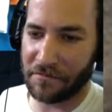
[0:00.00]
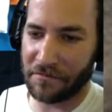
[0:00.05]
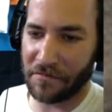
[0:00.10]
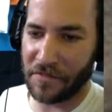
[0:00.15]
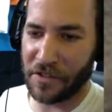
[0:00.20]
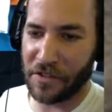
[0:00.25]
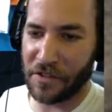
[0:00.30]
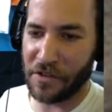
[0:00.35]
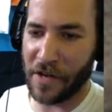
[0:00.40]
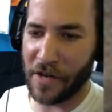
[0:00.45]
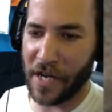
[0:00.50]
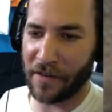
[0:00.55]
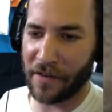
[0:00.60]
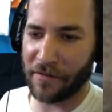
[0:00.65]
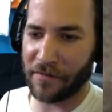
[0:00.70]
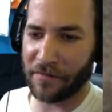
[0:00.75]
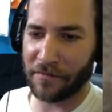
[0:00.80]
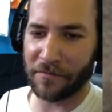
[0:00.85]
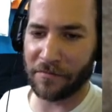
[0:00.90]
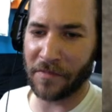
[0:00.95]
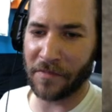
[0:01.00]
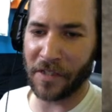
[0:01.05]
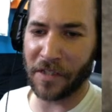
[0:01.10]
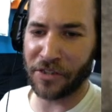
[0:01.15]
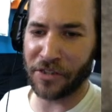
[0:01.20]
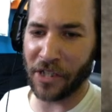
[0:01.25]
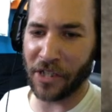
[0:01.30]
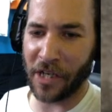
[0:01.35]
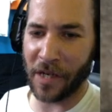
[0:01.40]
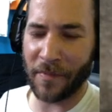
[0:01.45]
you have a
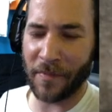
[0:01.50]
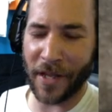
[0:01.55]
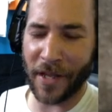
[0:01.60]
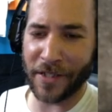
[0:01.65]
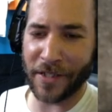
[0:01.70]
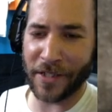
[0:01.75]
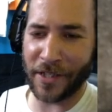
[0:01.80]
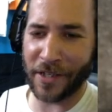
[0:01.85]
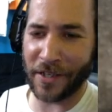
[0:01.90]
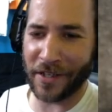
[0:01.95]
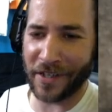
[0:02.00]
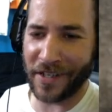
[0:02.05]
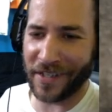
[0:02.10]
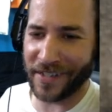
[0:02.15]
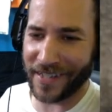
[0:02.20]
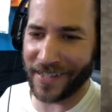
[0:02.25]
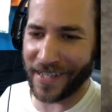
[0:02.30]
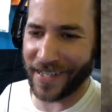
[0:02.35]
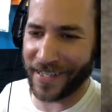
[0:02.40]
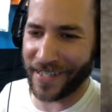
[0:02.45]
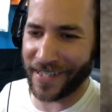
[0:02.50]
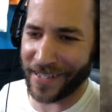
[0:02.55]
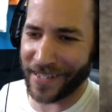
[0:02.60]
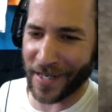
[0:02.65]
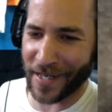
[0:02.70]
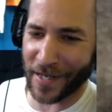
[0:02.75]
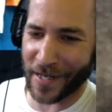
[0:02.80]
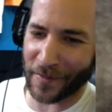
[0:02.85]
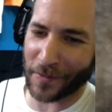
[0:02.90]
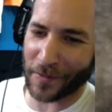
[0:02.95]
job that you're needing
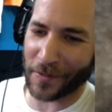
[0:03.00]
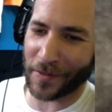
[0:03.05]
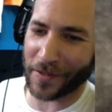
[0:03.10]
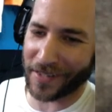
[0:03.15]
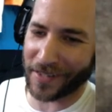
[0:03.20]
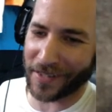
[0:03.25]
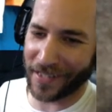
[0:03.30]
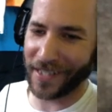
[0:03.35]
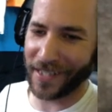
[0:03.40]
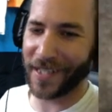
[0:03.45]
help with